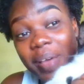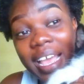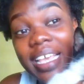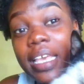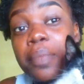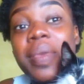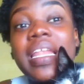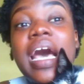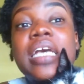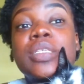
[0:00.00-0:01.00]
He can be an
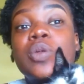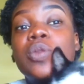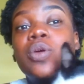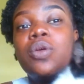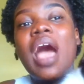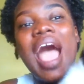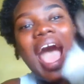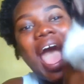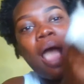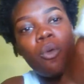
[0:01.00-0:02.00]
asshole,
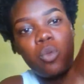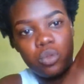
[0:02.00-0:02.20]
though. Ow!